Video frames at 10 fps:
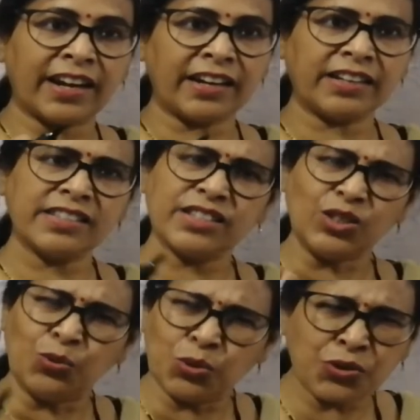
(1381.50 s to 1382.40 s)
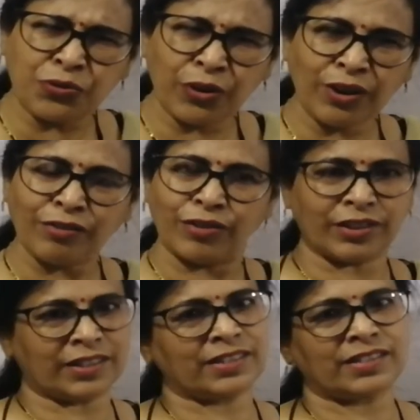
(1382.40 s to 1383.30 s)
tide is useful for
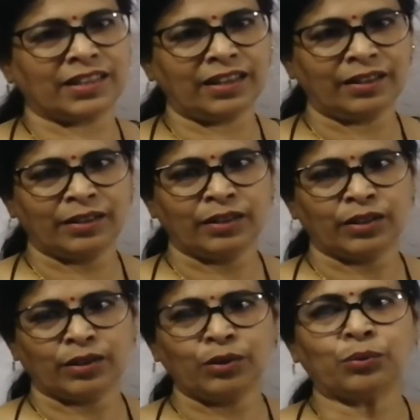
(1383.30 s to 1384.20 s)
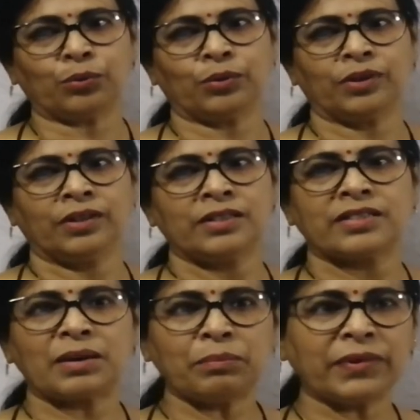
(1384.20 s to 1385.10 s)
the sea? No.
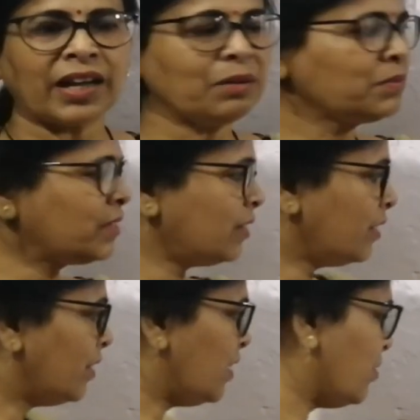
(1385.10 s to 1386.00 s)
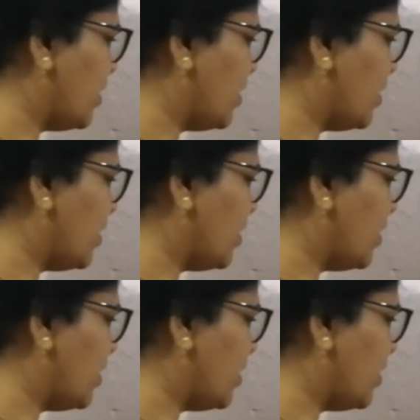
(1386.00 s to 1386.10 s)
Sometimes they